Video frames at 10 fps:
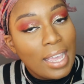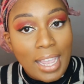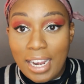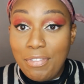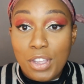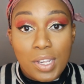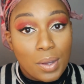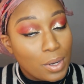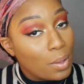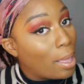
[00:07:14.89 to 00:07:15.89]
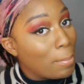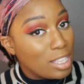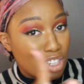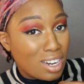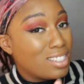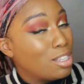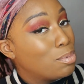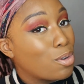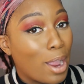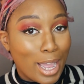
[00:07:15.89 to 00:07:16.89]
And if you don't know, that means you're not
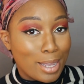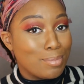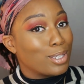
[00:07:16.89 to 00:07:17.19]
subscribed.